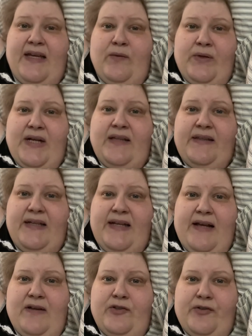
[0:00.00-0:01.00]
when I lay
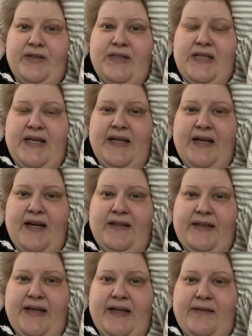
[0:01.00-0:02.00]
down during the day, I
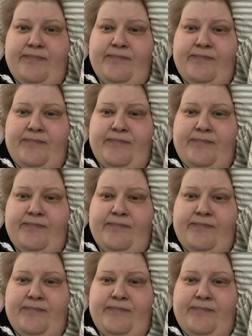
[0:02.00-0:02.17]
lay